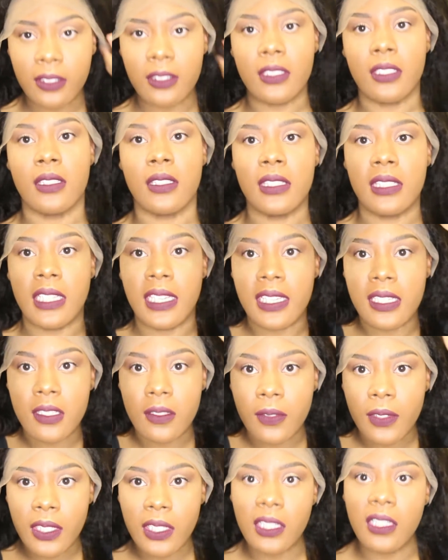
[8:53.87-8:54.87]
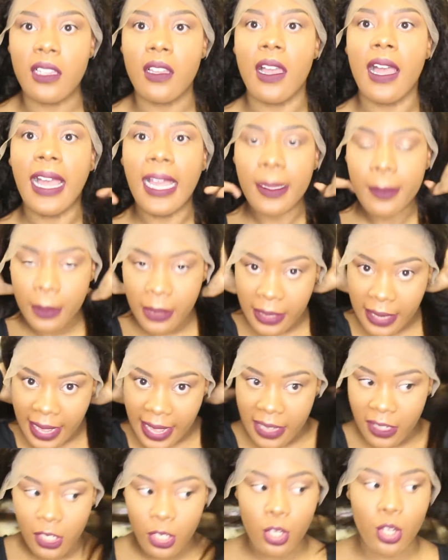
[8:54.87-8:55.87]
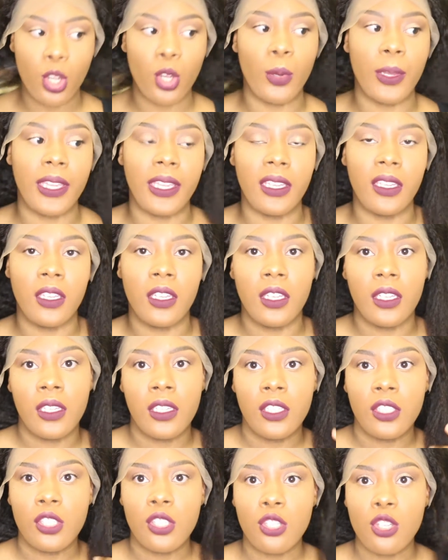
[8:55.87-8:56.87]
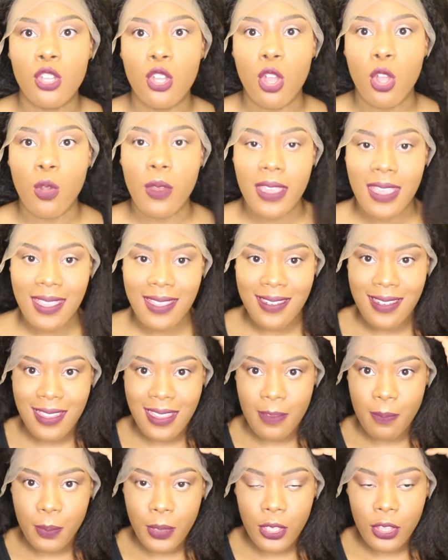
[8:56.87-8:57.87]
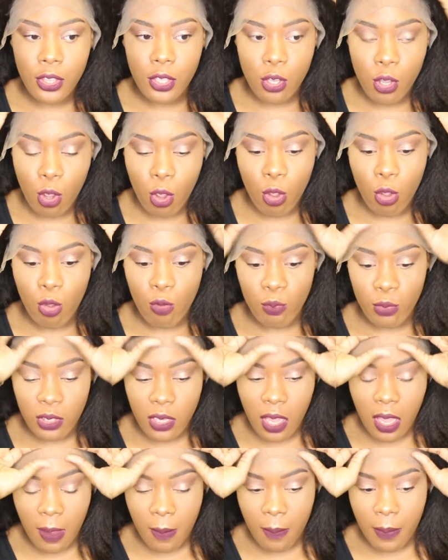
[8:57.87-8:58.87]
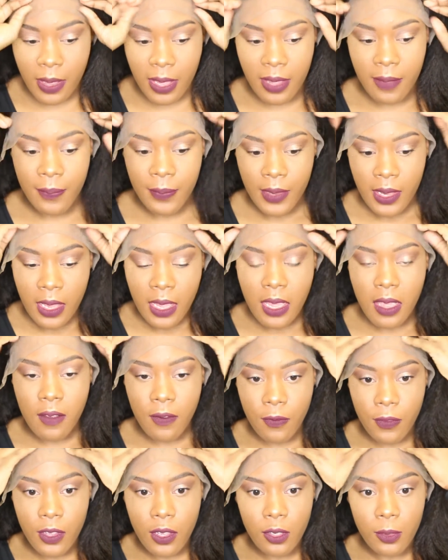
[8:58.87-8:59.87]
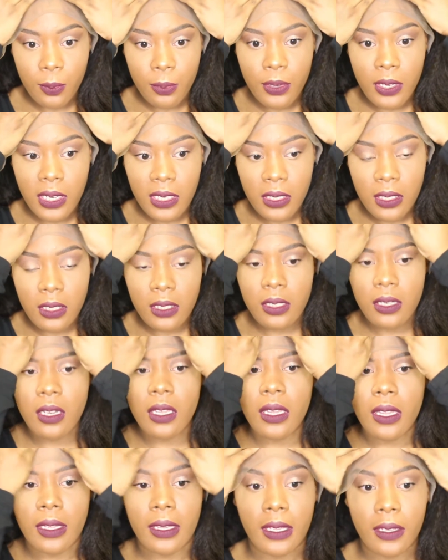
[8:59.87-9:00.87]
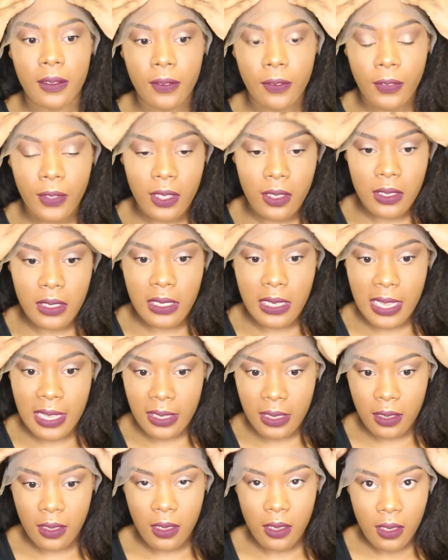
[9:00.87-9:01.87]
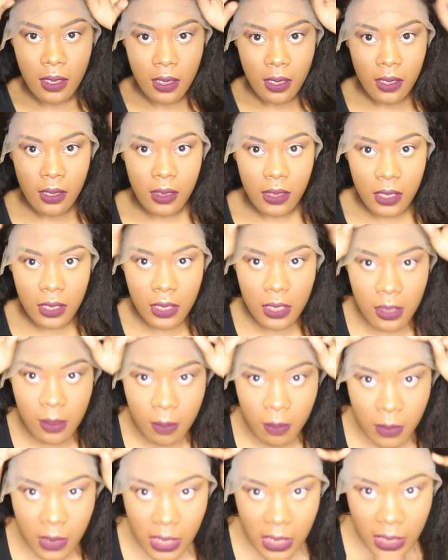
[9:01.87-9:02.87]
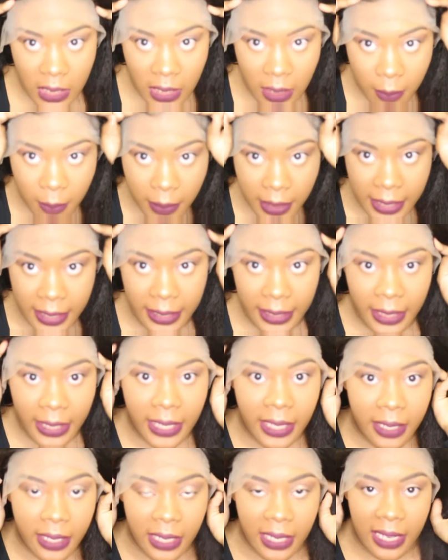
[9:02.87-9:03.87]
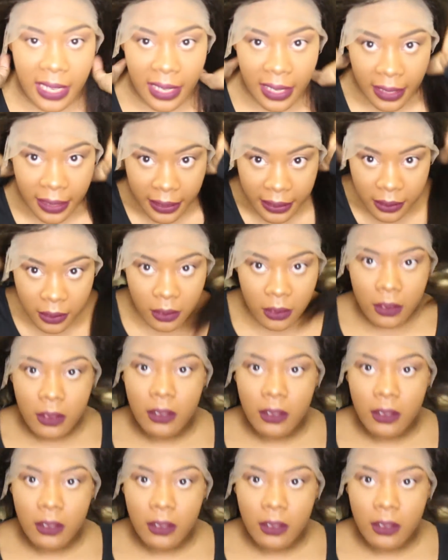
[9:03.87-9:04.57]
today's video, I'm not going to go in and put the combs on, but it feels pretty snug. It feels like this is meeting my hairline,